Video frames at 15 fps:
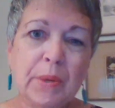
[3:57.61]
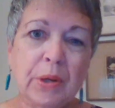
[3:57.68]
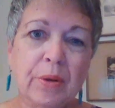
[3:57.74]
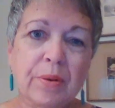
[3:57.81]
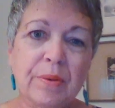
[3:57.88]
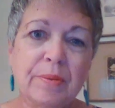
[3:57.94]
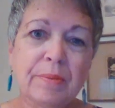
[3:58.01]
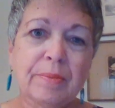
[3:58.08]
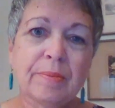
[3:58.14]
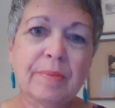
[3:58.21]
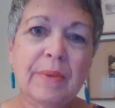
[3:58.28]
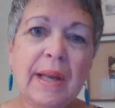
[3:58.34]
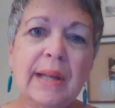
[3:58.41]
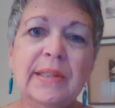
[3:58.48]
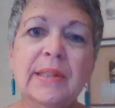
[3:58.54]
you?
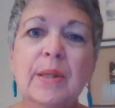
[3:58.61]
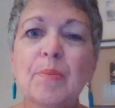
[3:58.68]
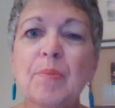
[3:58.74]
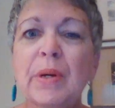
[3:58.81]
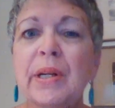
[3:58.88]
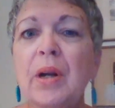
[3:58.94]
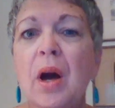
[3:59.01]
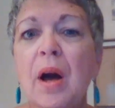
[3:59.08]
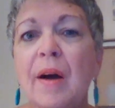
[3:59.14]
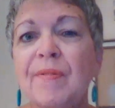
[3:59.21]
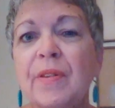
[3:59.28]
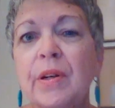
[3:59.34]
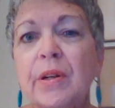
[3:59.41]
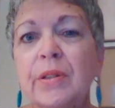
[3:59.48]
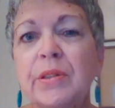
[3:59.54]
Has someone
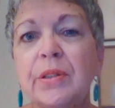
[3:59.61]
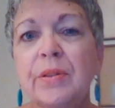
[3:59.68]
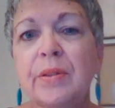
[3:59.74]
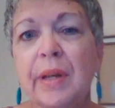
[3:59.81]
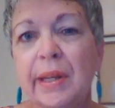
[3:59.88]
offered a